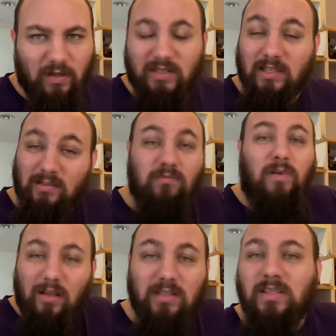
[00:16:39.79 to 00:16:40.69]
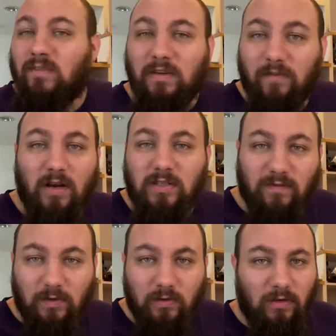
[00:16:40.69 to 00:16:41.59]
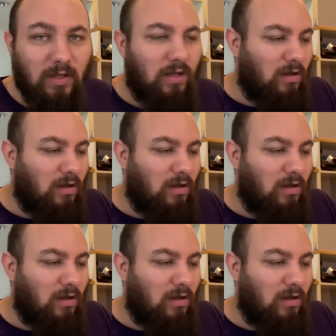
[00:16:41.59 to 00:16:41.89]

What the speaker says: This is relatively fresh food.